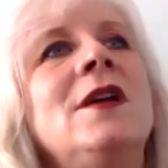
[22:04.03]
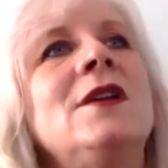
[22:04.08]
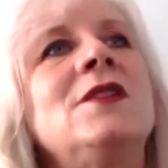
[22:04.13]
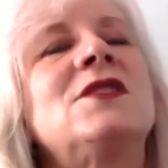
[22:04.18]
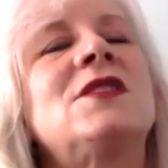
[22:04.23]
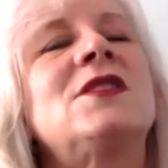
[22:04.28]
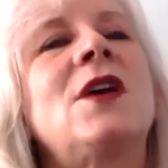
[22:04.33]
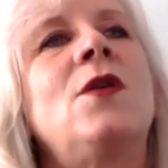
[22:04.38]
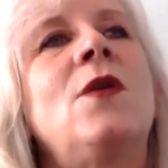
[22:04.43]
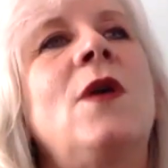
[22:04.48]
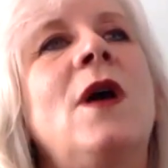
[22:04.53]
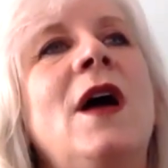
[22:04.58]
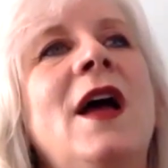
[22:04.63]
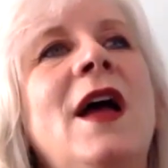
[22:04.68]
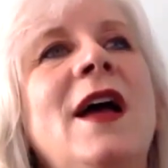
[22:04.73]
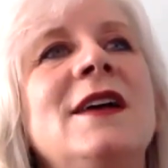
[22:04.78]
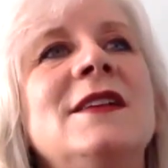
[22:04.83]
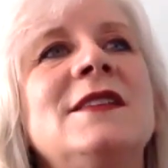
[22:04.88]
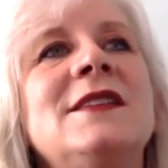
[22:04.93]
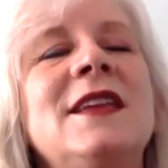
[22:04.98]
So
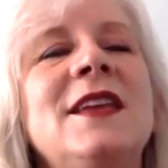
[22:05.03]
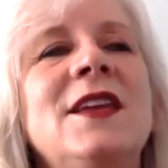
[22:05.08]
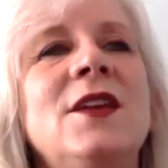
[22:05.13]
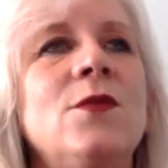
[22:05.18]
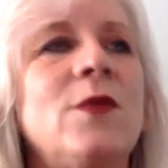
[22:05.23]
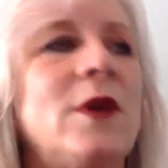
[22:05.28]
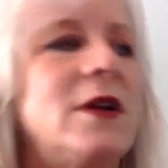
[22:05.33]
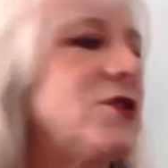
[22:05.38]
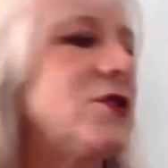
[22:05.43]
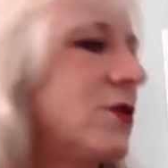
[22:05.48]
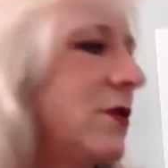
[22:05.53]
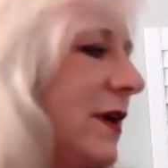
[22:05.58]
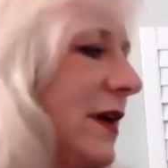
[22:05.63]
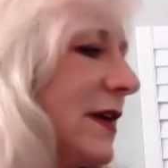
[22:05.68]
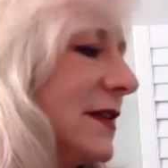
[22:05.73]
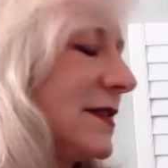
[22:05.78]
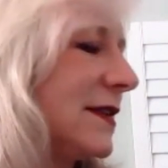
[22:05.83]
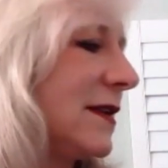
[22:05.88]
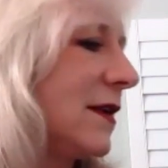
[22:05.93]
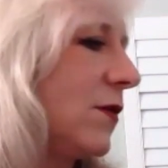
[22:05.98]
as he
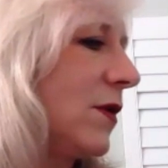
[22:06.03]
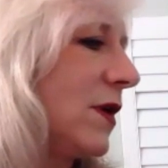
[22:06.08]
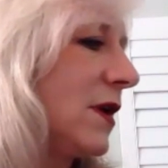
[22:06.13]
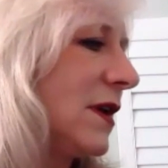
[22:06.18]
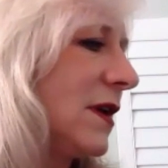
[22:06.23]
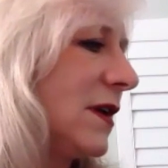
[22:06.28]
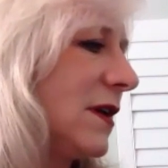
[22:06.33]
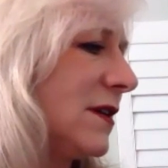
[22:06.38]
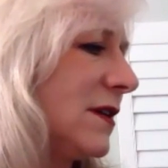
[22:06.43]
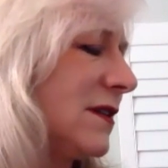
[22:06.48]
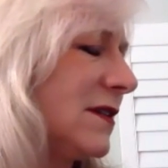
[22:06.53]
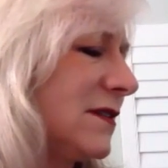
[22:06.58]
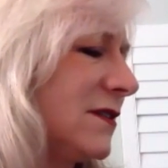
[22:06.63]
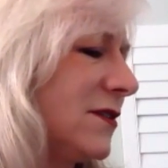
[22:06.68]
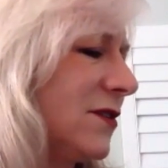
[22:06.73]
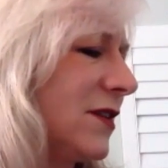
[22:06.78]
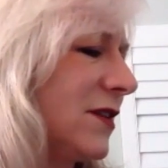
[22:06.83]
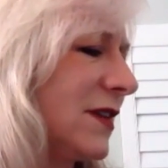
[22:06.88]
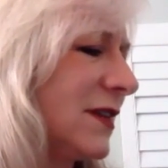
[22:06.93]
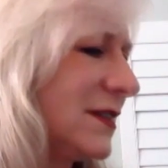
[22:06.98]
retrogrades, and I want to
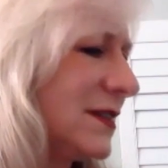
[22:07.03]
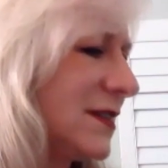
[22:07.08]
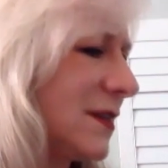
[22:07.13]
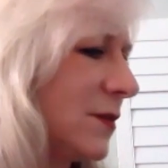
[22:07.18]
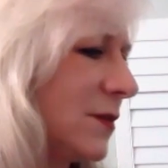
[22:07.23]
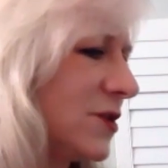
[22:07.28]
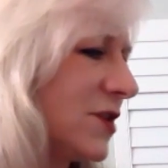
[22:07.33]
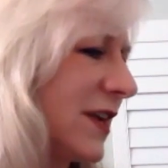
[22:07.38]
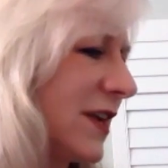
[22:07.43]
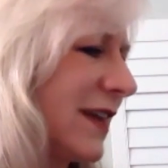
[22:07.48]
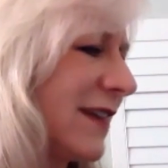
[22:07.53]
look and double check,